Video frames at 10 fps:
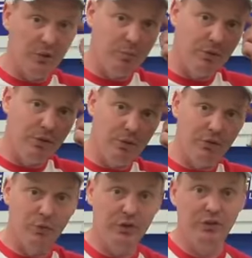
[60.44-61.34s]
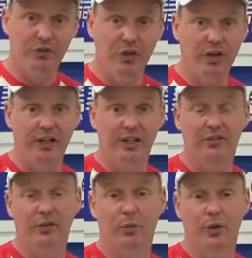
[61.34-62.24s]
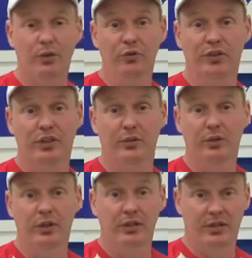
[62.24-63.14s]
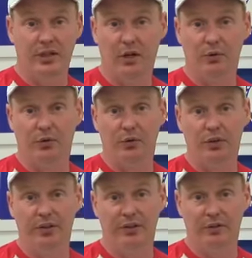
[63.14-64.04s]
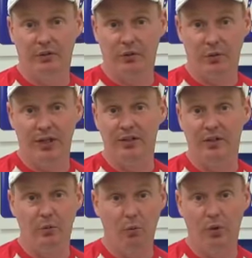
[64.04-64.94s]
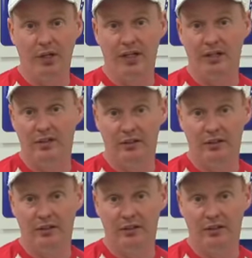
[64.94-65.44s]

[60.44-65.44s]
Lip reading: So pretty much what you've got is a wheel seal that holds all the grit, water,